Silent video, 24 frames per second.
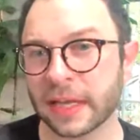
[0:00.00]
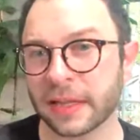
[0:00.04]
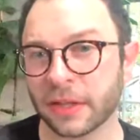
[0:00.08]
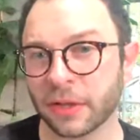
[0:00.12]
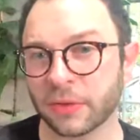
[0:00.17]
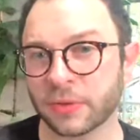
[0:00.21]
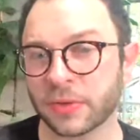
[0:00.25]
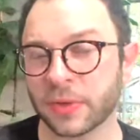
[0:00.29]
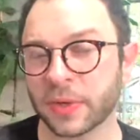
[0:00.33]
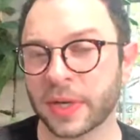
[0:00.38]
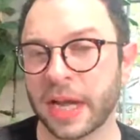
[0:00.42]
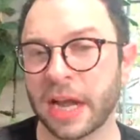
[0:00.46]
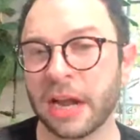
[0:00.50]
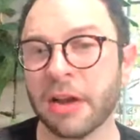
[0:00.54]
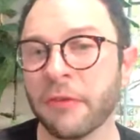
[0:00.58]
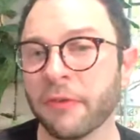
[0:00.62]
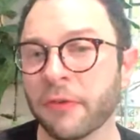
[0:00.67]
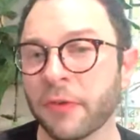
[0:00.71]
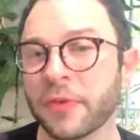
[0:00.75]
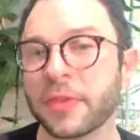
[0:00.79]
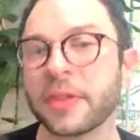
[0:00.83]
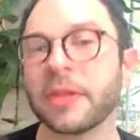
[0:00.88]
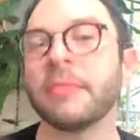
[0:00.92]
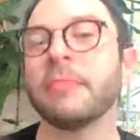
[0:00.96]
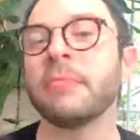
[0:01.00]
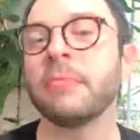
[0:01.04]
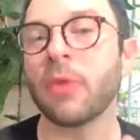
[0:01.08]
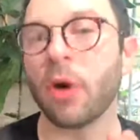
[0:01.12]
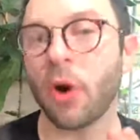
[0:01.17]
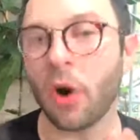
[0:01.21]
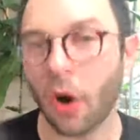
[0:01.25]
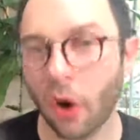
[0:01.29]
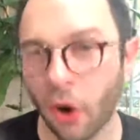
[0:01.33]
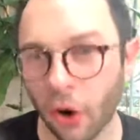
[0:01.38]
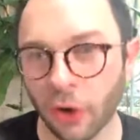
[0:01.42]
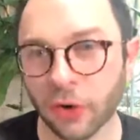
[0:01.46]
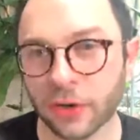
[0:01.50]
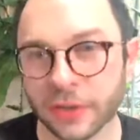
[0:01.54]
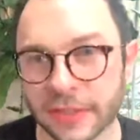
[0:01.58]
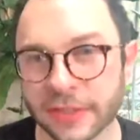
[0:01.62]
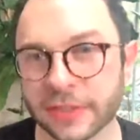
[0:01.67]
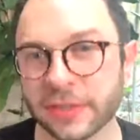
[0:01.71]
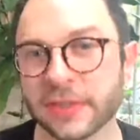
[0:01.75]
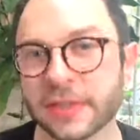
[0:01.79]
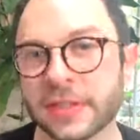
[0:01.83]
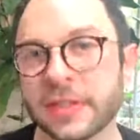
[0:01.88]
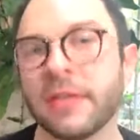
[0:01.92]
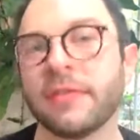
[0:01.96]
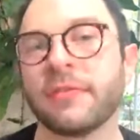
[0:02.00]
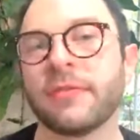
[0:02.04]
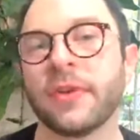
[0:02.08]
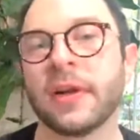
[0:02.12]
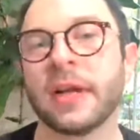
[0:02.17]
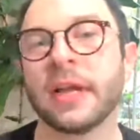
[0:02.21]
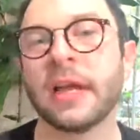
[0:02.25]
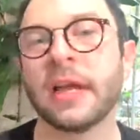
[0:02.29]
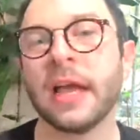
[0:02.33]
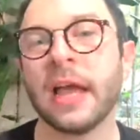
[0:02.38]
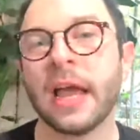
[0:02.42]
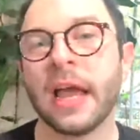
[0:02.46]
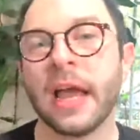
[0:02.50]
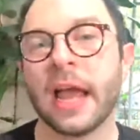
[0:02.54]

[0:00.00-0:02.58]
and those who care for them are still suffering.